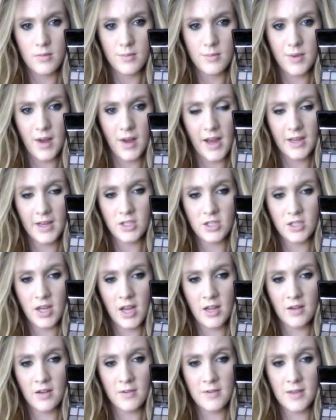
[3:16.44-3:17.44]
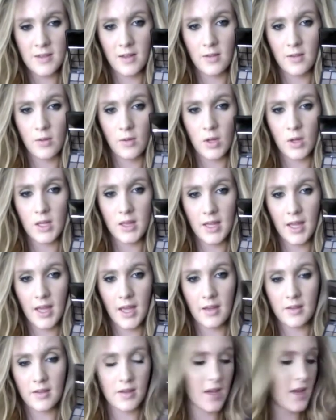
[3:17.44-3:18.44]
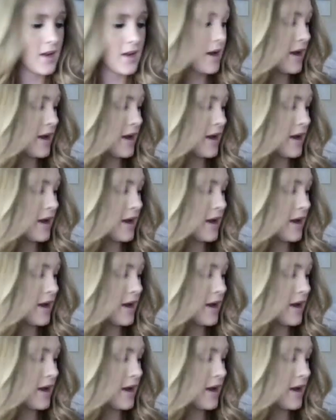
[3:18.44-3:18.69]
eyeshadows. Like, look at that. And I